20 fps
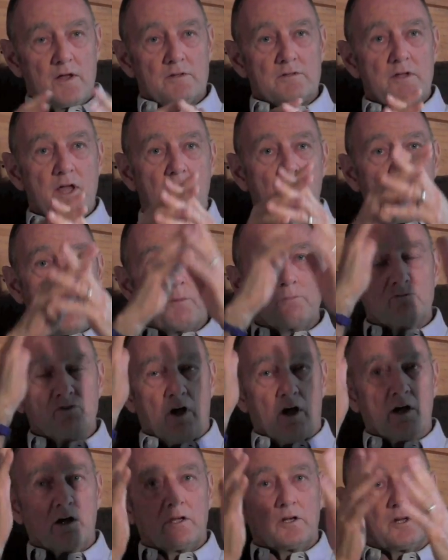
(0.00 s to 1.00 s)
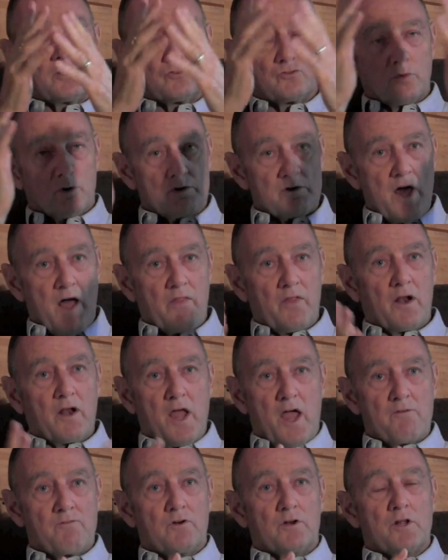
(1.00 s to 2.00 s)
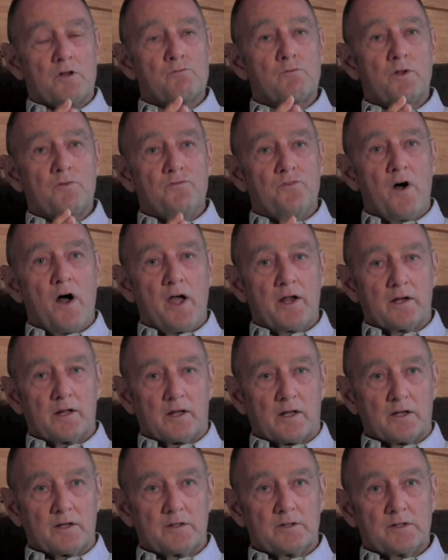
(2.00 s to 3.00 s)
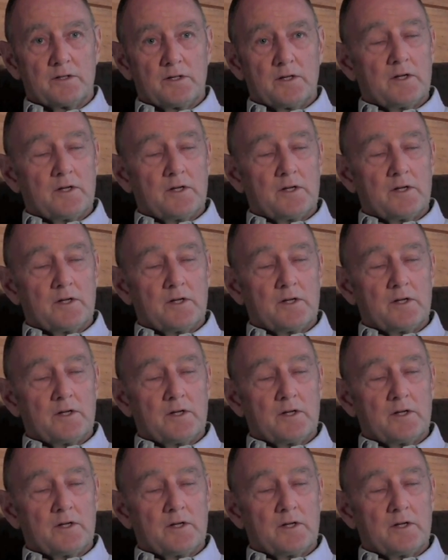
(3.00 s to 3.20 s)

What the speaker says: now I'm taking it to another level and refining it.